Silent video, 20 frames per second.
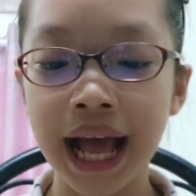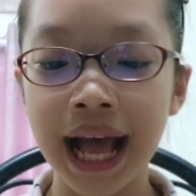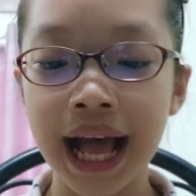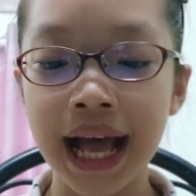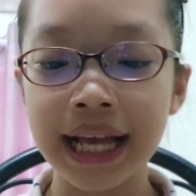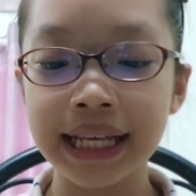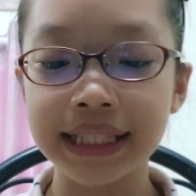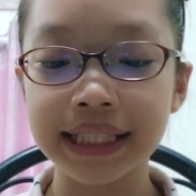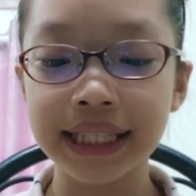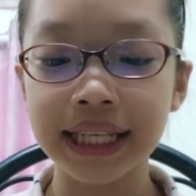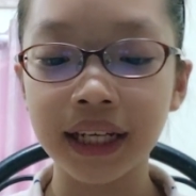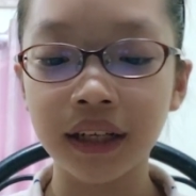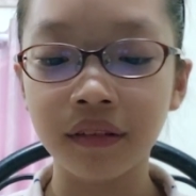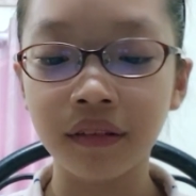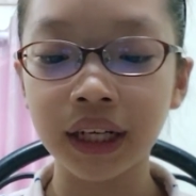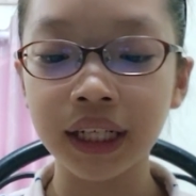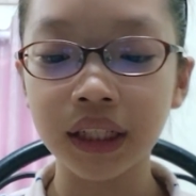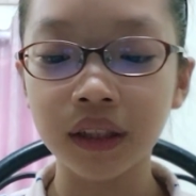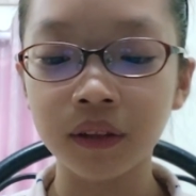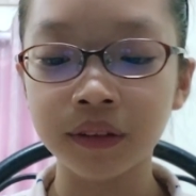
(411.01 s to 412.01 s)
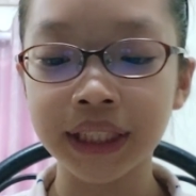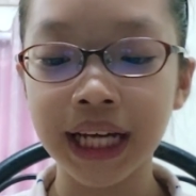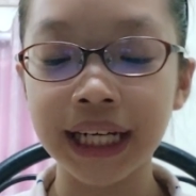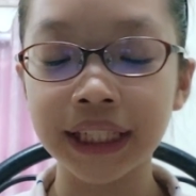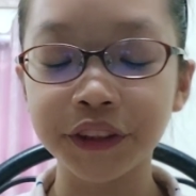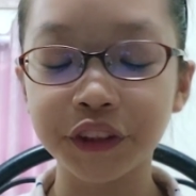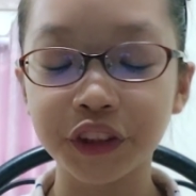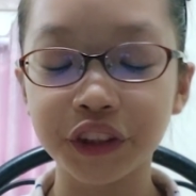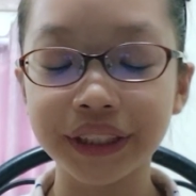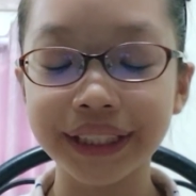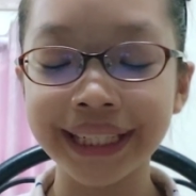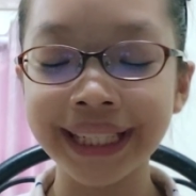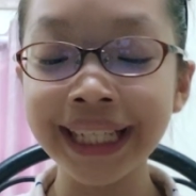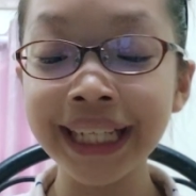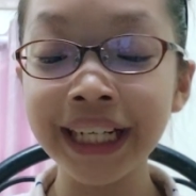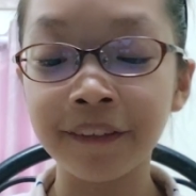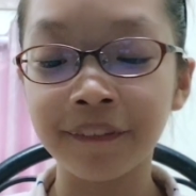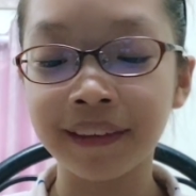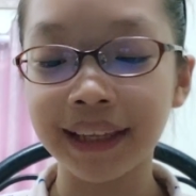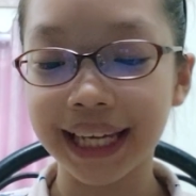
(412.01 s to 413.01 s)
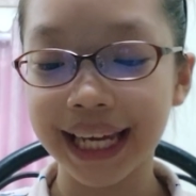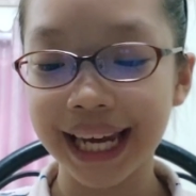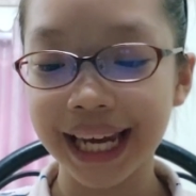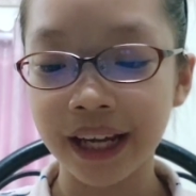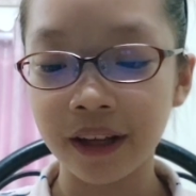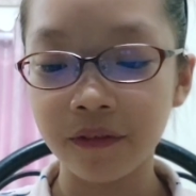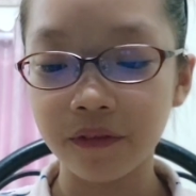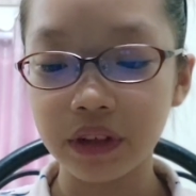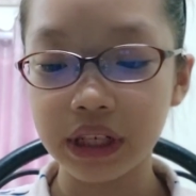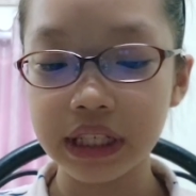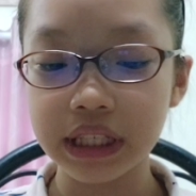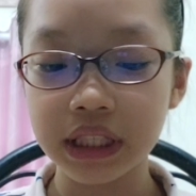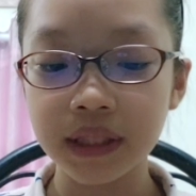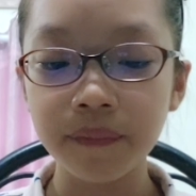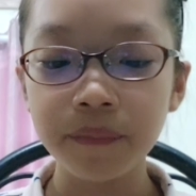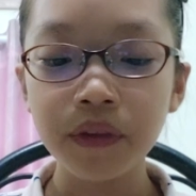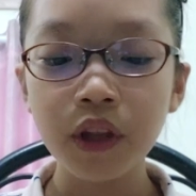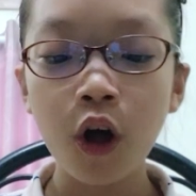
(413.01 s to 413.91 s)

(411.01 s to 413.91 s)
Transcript: as they wriggled underneath the canvas.